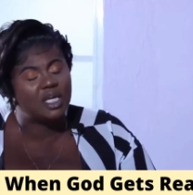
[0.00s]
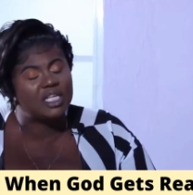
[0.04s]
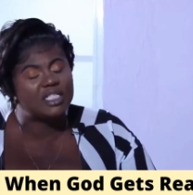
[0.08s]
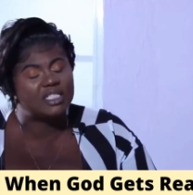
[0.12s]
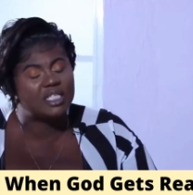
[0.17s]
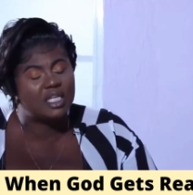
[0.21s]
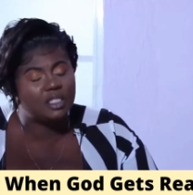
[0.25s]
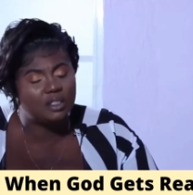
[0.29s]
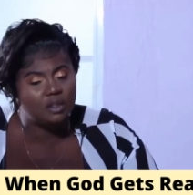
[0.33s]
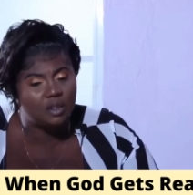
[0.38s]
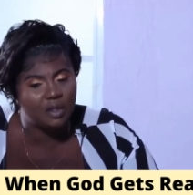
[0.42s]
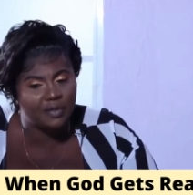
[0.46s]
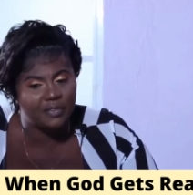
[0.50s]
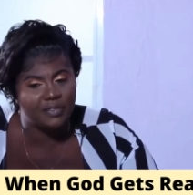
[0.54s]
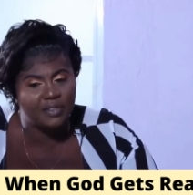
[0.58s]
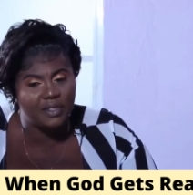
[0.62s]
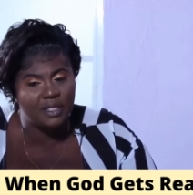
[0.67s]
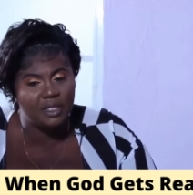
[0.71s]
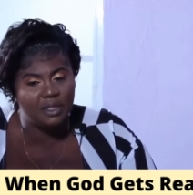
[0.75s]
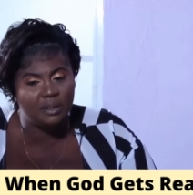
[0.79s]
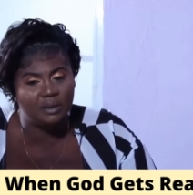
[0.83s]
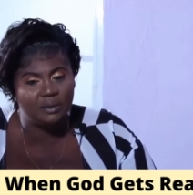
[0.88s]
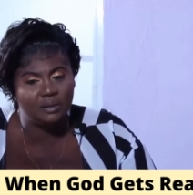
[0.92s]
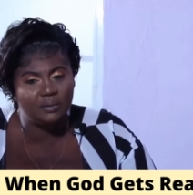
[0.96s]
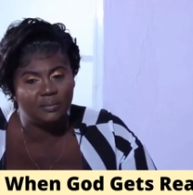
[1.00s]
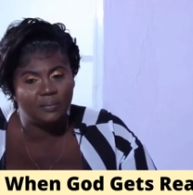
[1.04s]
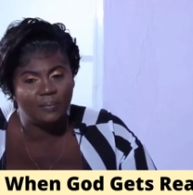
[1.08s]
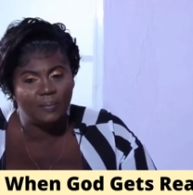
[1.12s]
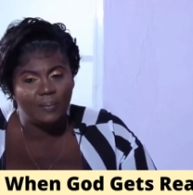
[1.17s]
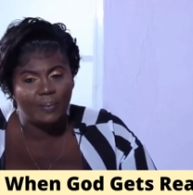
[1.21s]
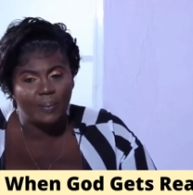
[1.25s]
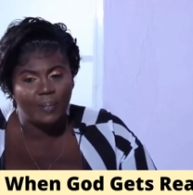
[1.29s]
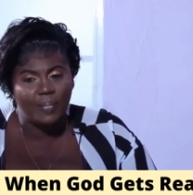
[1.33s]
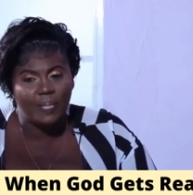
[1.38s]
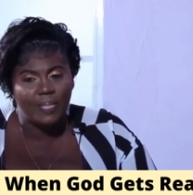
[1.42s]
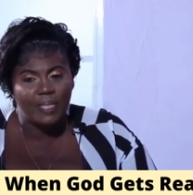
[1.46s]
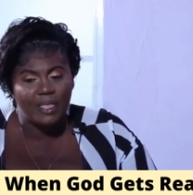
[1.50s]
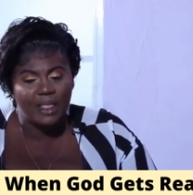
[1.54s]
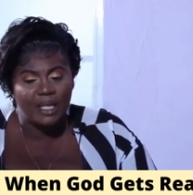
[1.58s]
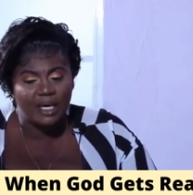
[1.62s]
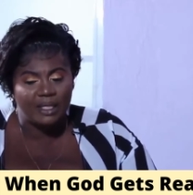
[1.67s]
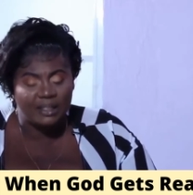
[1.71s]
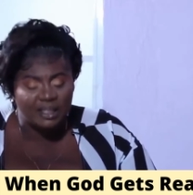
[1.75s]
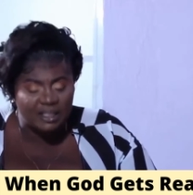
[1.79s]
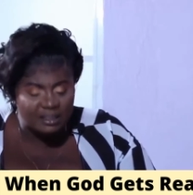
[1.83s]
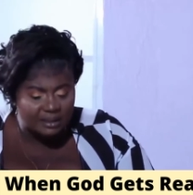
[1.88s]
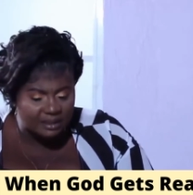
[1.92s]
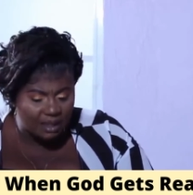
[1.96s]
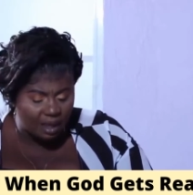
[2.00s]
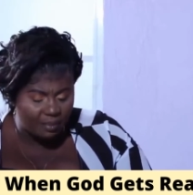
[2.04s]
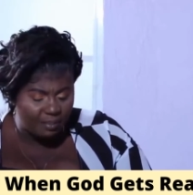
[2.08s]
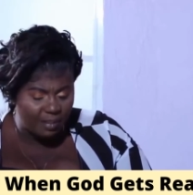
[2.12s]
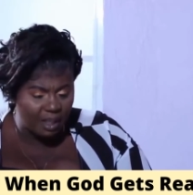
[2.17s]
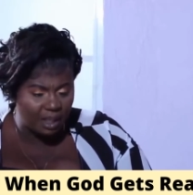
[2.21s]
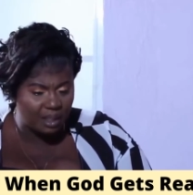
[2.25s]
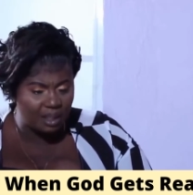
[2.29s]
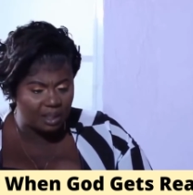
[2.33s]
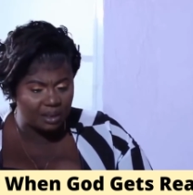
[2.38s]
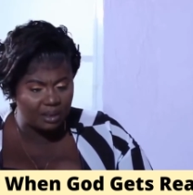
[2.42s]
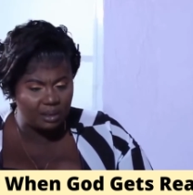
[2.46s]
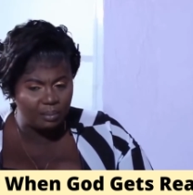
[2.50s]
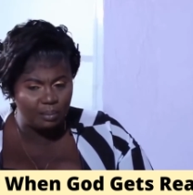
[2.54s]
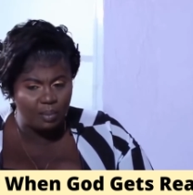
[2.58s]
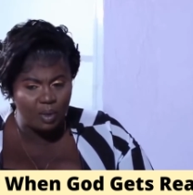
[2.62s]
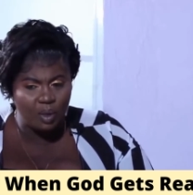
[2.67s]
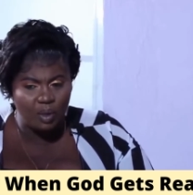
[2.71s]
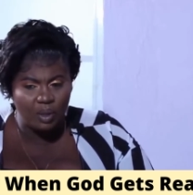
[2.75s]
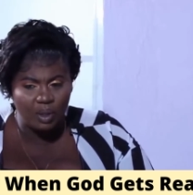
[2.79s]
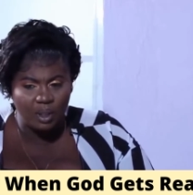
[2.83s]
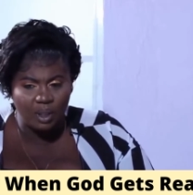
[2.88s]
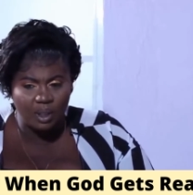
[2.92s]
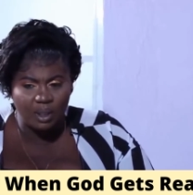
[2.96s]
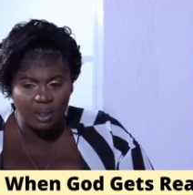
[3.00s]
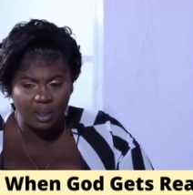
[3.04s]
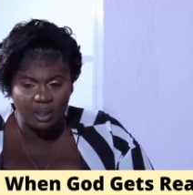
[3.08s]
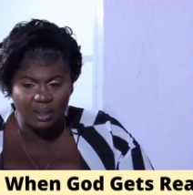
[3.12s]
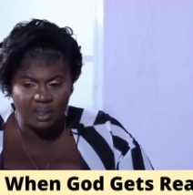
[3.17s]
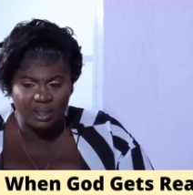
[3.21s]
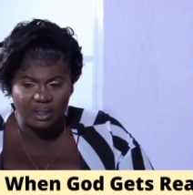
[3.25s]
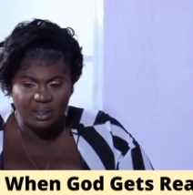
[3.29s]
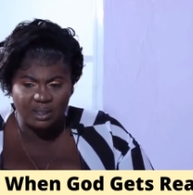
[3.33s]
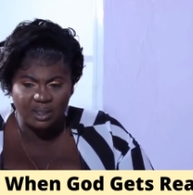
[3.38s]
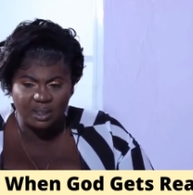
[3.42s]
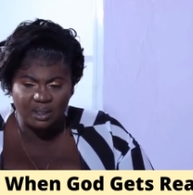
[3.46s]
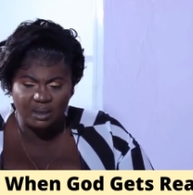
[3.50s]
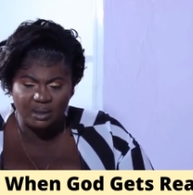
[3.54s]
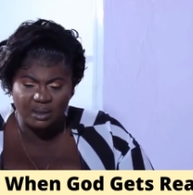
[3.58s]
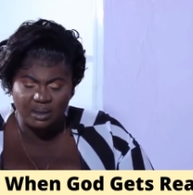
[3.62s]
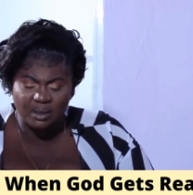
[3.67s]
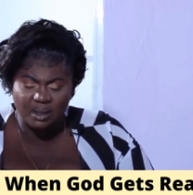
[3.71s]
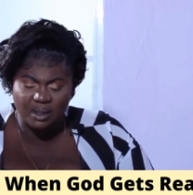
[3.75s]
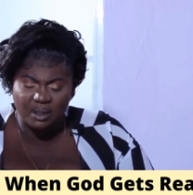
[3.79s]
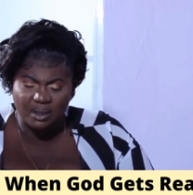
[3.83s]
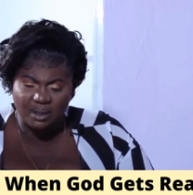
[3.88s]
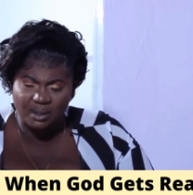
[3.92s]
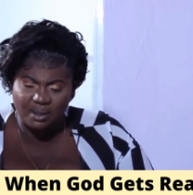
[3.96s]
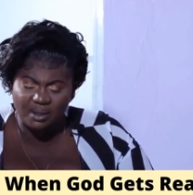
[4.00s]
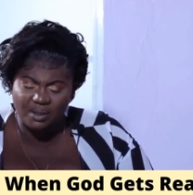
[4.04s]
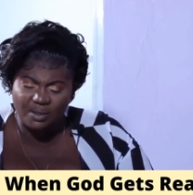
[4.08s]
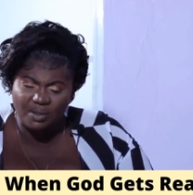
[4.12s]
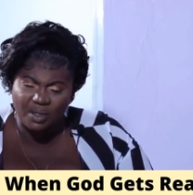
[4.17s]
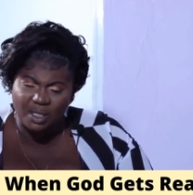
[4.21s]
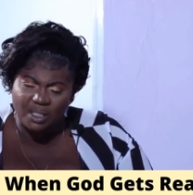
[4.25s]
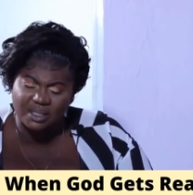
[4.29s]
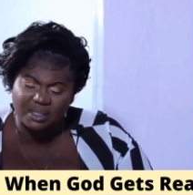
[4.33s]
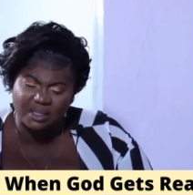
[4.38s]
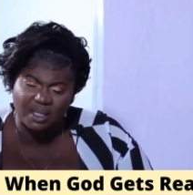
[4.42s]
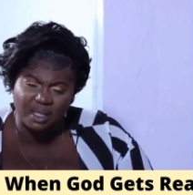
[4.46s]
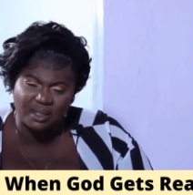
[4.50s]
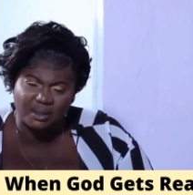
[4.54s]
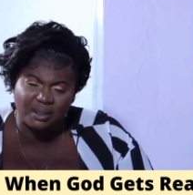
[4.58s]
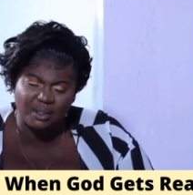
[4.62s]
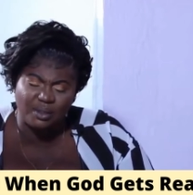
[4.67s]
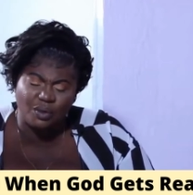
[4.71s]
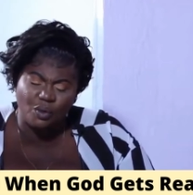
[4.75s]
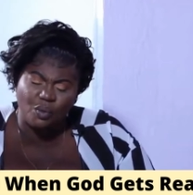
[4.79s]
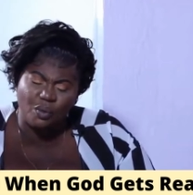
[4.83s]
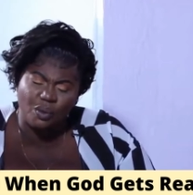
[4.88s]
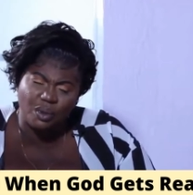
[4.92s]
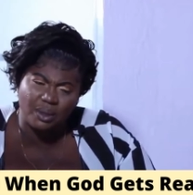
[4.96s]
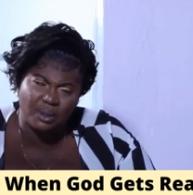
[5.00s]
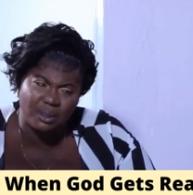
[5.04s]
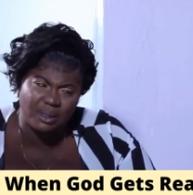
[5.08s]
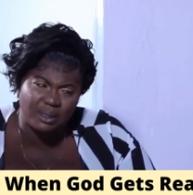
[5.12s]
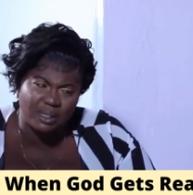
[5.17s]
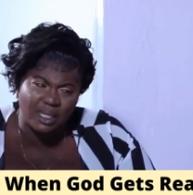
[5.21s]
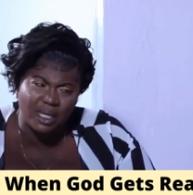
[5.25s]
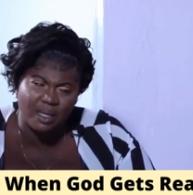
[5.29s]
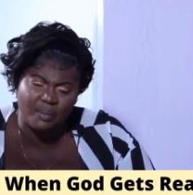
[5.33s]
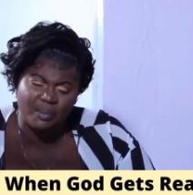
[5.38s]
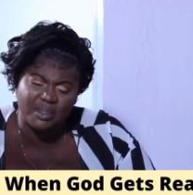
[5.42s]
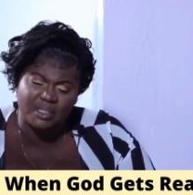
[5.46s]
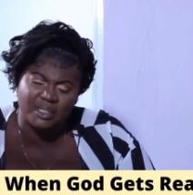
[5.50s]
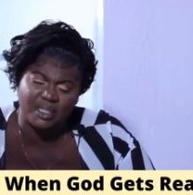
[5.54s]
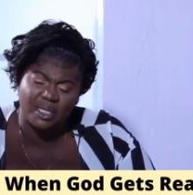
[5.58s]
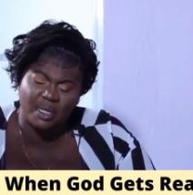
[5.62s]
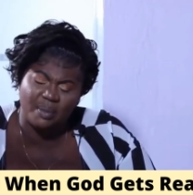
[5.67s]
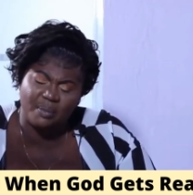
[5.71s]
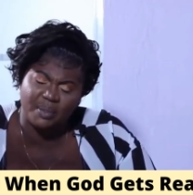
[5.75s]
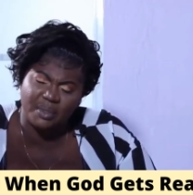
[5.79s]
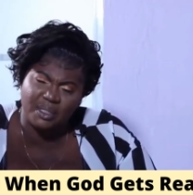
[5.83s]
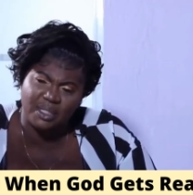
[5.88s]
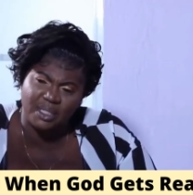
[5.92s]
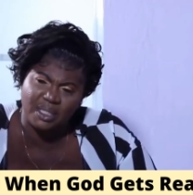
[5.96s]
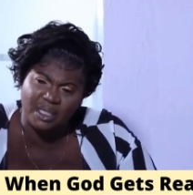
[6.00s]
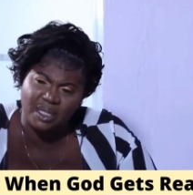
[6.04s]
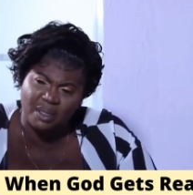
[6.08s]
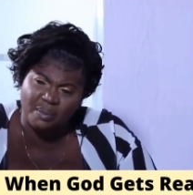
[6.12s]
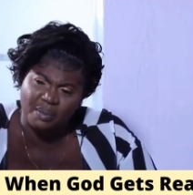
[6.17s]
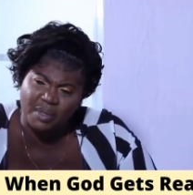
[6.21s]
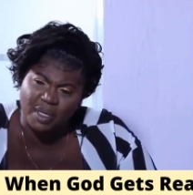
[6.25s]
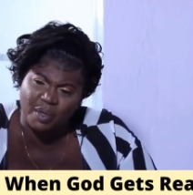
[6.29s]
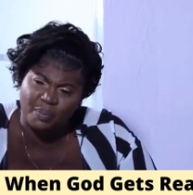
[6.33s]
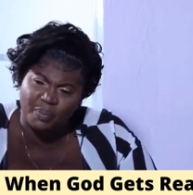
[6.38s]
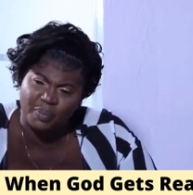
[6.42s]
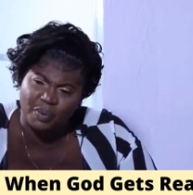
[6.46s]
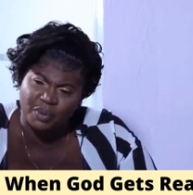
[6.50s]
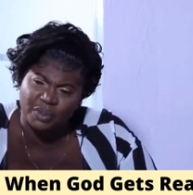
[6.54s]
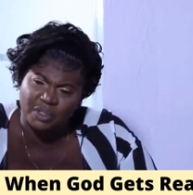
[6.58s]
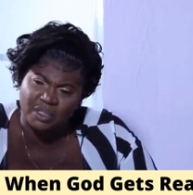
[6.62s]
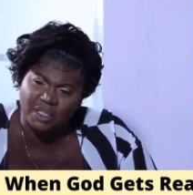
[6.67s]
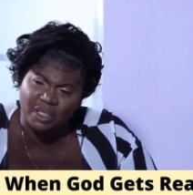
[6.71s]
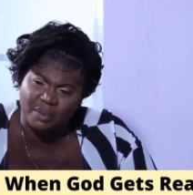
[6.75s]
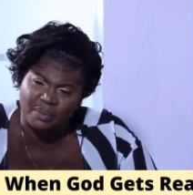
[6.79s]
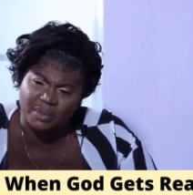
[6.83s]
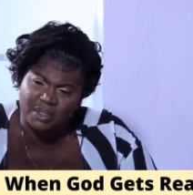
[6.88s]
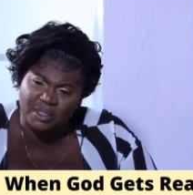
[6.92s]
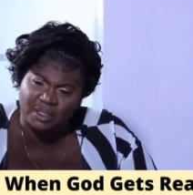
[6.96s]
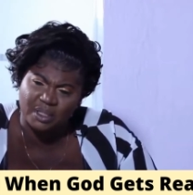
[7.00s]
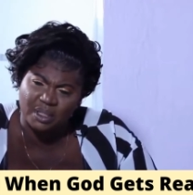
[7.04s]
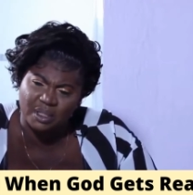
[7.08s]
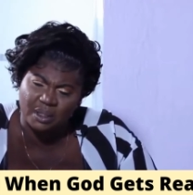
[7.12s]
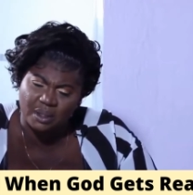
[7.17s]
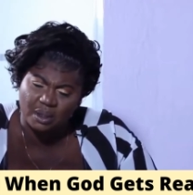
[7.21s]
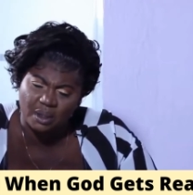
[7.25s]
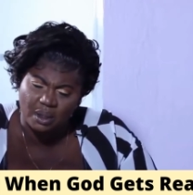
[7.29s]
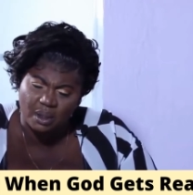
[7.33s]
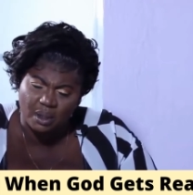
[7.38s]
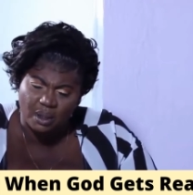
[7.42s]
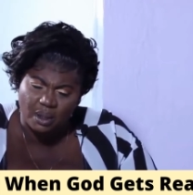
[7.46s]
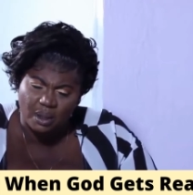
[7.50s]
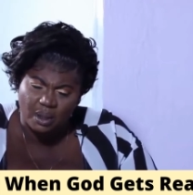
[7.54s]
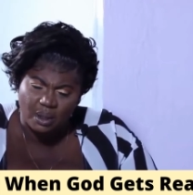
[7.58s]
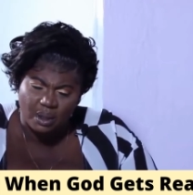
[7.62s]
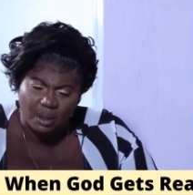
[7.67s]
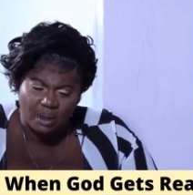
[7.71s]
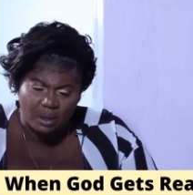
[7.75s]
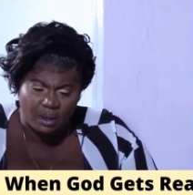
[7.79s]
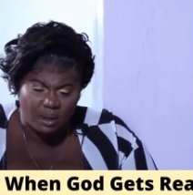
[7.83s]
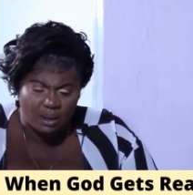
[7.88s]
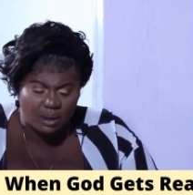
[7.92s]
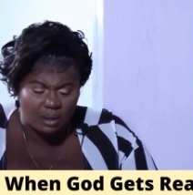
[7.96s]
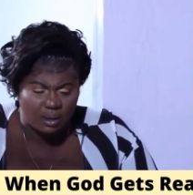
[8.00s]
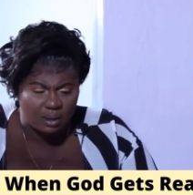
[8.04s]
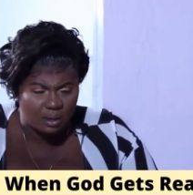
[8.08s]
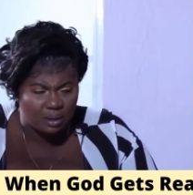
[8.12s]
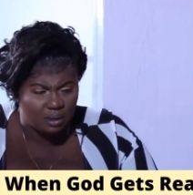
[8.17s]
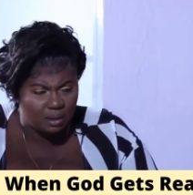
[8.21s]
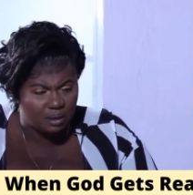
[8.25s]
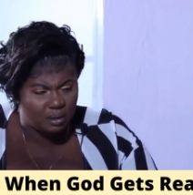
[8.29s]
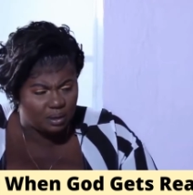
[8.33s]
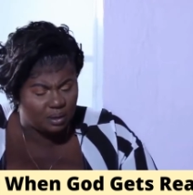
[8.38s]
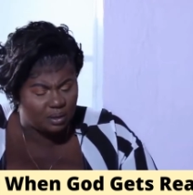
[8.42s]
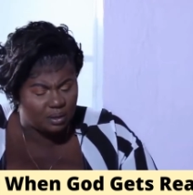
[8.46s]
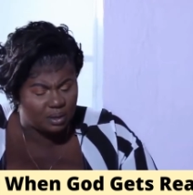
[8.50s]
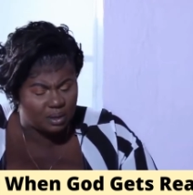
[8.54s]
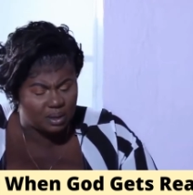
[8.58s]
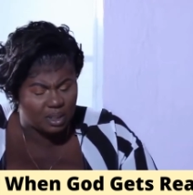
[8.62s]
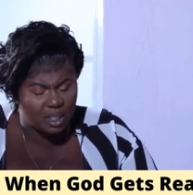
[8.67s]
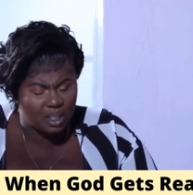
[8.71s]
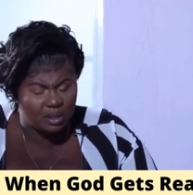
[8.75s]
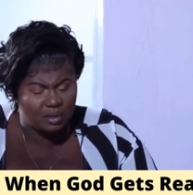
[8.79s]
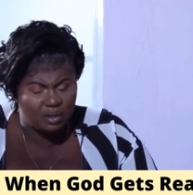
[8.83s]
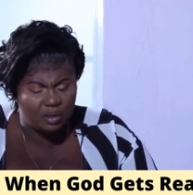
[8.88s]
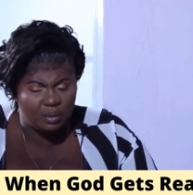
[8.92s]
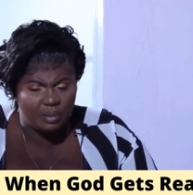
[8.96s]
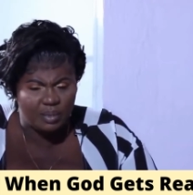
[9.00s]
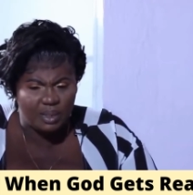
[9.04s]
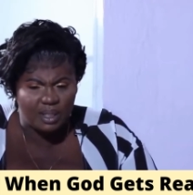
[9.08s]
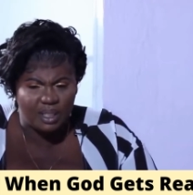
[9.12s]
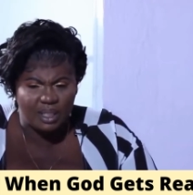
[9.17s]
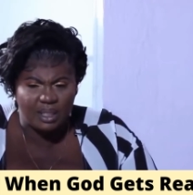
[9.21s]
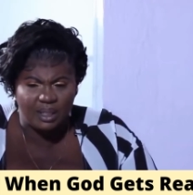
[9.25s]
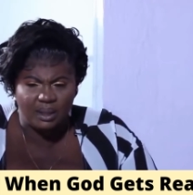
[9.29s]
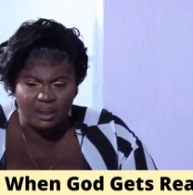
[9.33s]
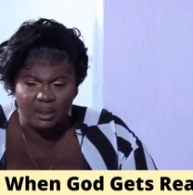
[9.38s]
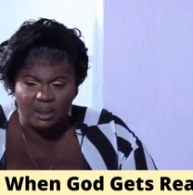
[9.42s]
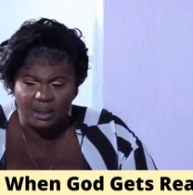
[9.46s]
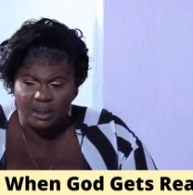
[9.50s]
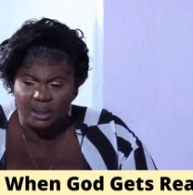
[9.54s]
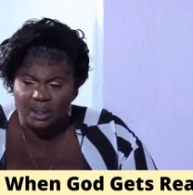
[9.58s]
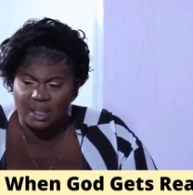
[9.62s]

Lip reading: So I said nothing. And I sat back on the bunk and mm-hmm. I said, you know, I started the whole time. It's like, we did it. And I said, no, so it coming like,